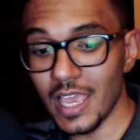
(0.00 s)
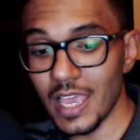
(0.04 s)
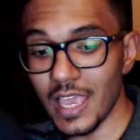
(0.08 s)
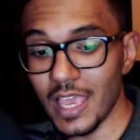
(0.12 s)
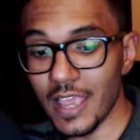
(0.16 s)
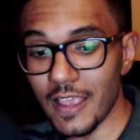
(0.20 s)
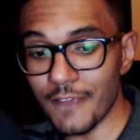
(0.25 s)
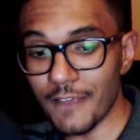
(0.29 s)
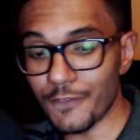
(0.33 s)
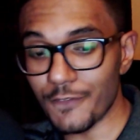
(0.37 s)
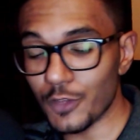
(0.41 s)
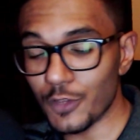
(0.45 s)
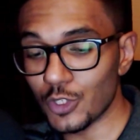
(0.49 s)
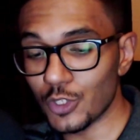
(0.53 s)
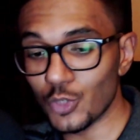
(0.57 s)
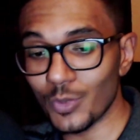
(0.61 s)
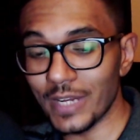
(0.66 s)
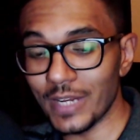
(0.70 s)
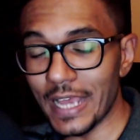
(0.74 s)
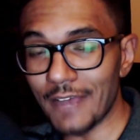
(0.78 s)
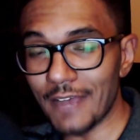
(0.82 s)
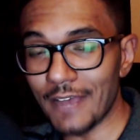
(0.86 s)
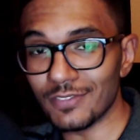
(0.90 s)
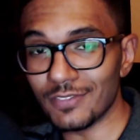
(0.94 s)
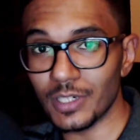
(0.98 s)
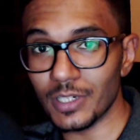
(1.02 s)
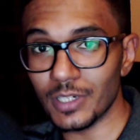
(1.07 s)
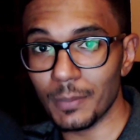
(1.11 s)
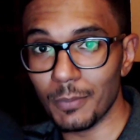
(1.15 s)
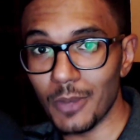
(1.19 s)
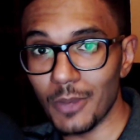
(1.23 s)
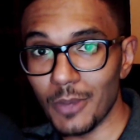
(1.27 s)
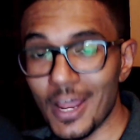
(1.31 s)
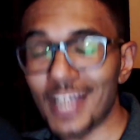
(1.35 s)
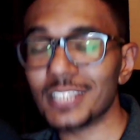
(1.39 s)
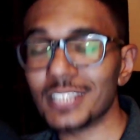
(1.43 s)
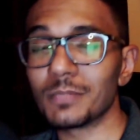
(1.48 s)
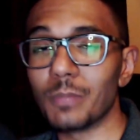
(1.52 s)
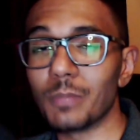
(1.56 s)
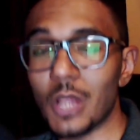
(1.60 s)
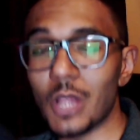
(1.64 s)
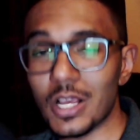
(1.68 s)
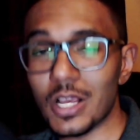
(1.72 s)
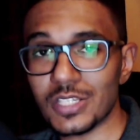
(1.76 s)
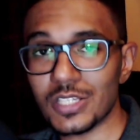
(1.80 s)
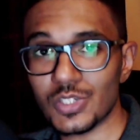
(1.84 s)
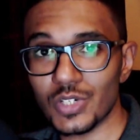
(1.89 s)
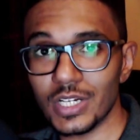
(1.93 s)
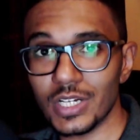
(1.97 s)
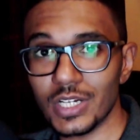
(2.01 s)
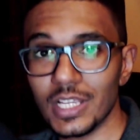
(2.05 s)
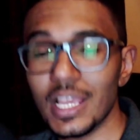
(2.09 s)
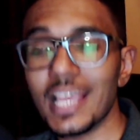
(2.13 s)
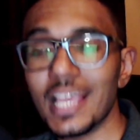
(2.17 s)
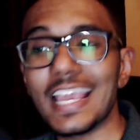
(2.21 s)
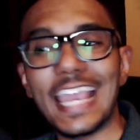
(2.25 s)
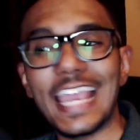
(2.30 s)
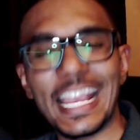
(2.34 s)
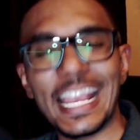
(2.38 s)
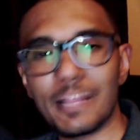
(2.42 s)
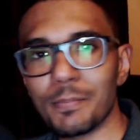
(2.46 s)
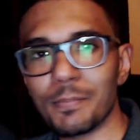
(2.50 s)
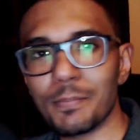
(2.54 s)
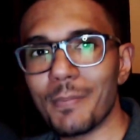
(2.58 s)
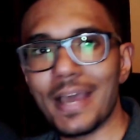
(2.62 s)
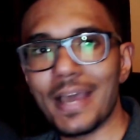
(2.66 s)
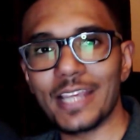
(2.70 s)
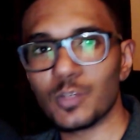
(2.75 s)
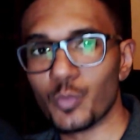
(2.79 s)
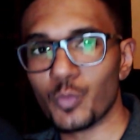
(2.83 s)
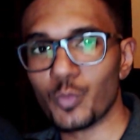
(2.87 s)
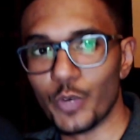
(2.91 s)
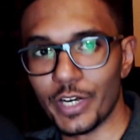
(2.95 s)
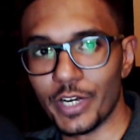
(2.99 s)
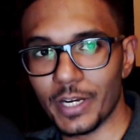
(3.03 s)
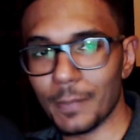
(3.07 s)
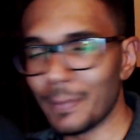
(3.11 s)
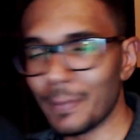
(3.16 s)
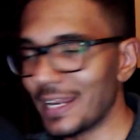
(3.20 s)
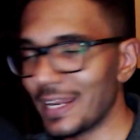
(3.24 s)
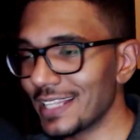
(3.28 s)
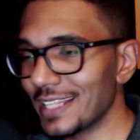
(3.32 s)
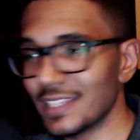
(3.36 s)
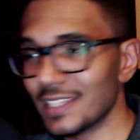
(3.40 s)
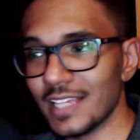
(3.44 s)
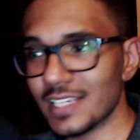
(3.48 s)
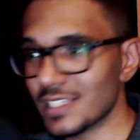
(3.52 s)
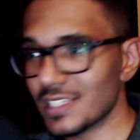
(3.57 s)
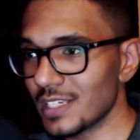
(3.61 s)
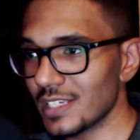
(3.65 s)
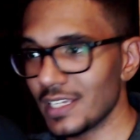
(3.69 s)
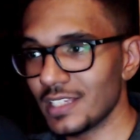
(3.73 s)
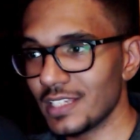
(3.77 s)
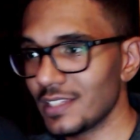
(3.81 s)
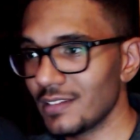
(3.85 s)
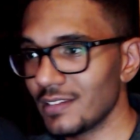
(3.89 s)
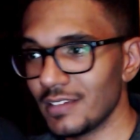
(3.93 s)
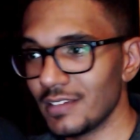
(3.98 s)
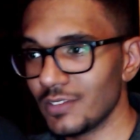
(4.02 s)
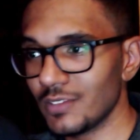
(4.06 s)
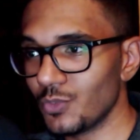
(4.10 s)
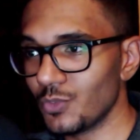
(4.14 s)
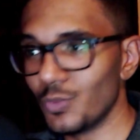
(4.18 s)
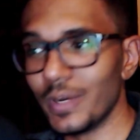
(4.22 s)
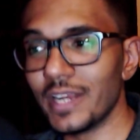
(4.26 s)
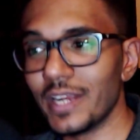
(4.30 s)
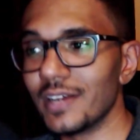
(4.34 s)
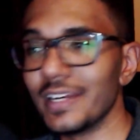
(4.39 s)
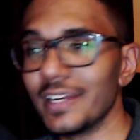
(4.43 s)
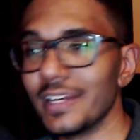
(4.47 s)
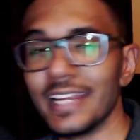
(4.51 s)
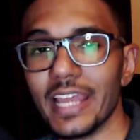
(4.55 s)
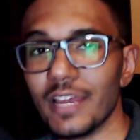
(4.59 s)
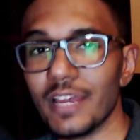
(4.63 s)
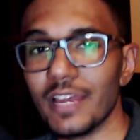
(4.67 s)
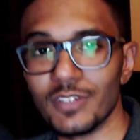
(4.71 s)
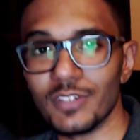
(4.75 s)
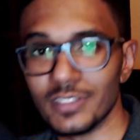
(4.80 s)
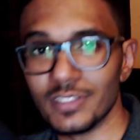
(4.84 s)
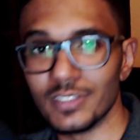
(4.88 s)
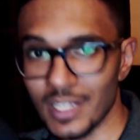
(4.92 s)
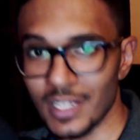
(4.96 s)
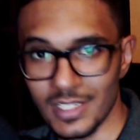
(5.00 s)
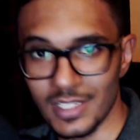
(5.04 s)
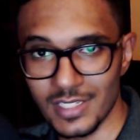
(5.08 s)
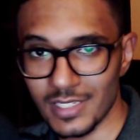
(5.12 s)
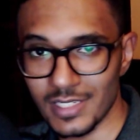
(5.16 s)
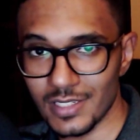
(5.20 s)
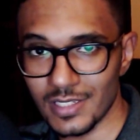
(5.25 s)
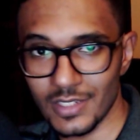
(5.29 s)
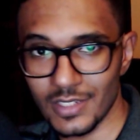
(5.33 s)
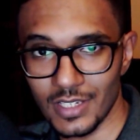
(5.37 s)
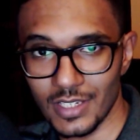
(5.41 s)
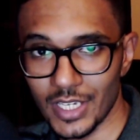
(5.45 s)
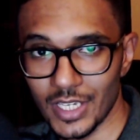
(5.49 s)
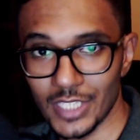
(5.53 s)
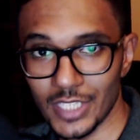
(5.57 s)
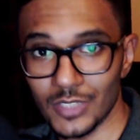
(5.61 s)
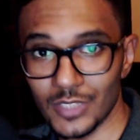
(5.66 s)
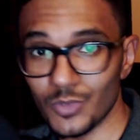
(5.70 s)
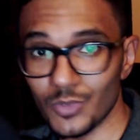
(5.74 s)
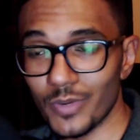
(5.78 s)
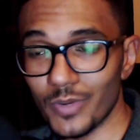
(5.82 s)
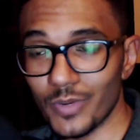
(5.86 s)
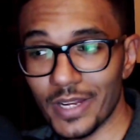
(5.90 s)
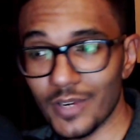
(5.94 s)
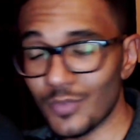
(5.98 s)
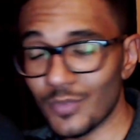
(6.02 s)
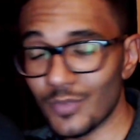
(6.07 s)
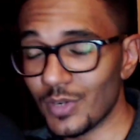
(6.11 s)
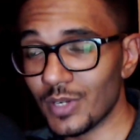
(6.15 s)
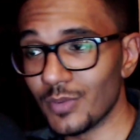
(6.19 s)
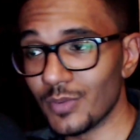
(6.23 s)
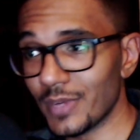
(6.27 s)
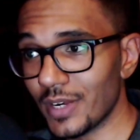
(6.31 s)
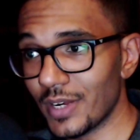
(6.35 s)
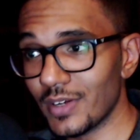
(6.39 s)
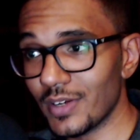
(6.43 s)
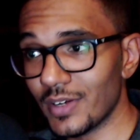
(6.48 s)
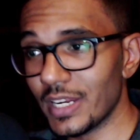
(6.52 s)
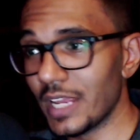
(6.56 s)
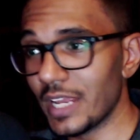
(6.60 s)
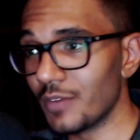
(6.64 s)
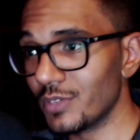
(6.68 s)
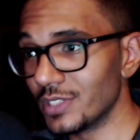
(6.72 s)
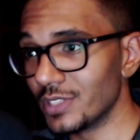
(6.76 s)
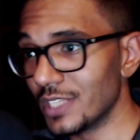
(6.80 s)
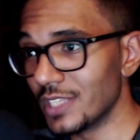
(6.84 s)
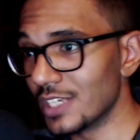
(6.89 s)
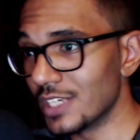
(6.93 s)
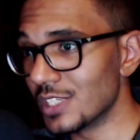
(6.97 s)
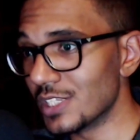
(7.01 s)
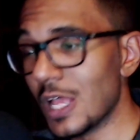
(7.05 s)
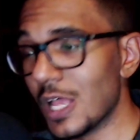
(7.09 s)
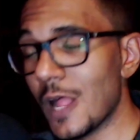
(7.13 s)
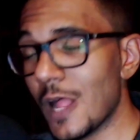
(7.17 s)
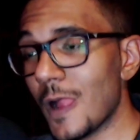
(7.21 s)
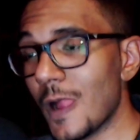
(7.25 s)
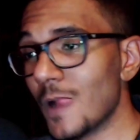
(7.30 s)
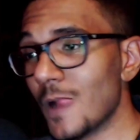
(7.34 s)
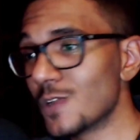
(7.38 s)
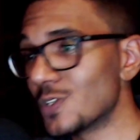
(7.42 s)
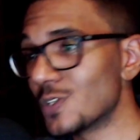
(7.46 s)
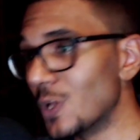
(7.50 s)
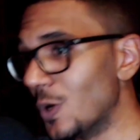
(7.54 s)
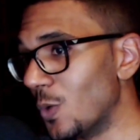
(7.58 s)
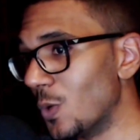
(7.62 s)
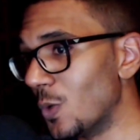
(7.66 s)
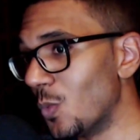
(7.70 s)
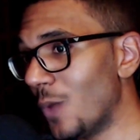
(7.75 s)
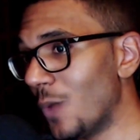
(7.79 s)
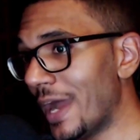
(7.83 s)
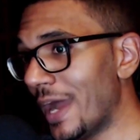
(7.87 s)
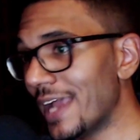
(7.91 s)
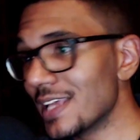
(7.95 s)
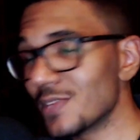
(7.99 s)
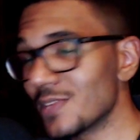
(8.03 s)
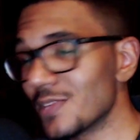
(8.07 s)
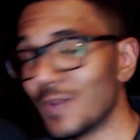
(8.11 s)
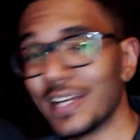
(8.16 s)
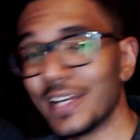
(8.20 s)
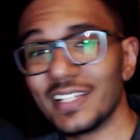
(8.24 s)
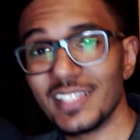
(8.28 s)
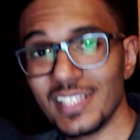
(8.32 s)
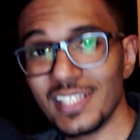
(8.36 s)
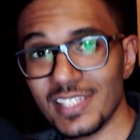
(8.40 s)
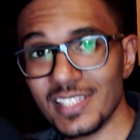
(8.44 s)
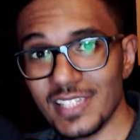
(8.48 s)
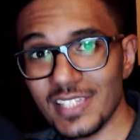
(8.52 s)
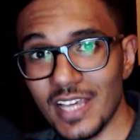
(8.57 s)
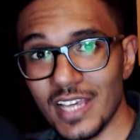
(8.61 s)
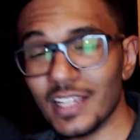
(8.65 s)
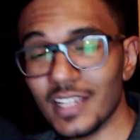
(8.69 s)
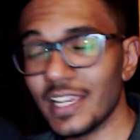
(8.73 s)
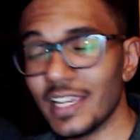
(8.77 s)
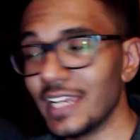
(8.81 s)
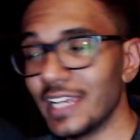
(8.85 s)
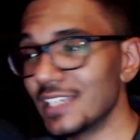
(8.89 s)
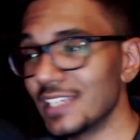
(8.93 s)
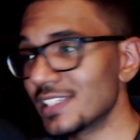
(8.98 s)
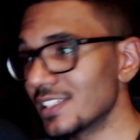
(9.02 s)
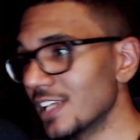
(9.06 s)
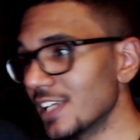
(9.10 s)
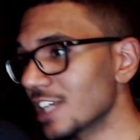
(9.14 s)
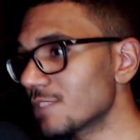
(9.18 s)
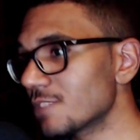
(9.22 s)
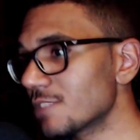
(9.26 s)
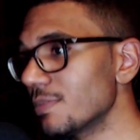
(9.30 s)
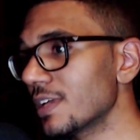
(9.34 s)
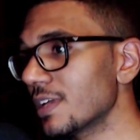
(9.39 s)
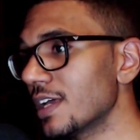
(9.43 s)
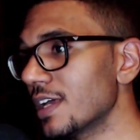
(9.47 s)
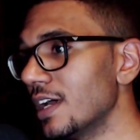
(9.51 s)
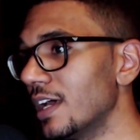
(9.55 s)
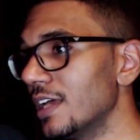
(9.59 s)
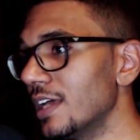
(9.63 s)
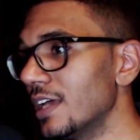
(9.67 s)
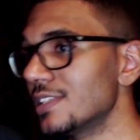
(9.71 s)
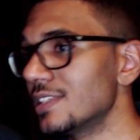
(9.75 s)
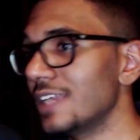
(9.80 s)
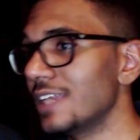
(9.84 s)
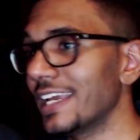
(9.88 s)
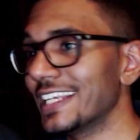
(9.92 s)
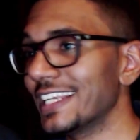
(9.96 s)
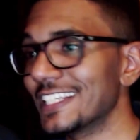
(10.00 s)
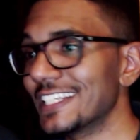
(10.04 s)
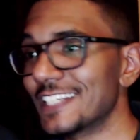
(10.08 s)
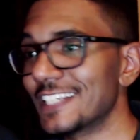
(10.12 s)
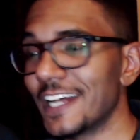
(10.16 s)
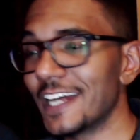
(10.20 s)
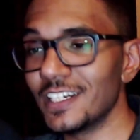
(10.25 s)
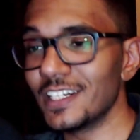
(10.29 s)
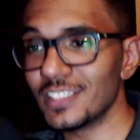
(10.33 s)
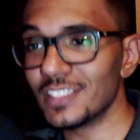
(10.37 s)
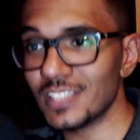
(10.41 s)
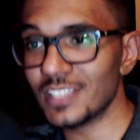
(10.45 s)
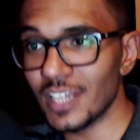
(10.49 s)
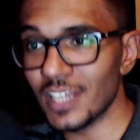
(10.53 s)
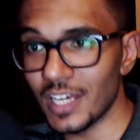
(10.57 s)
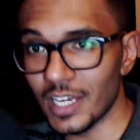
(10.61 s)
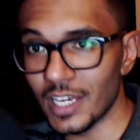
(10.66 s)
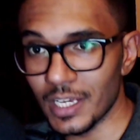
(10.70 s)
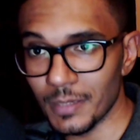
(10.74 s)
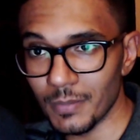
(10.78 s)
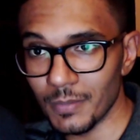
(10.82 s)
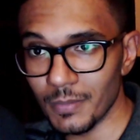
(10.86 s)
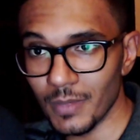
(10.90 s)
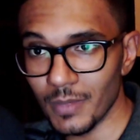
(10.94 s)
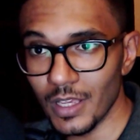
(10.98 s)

if you do it after a block block string it might work but it does it, it rarely ever does it rarely rarely ever does so why why does it suck it sucks because the entire time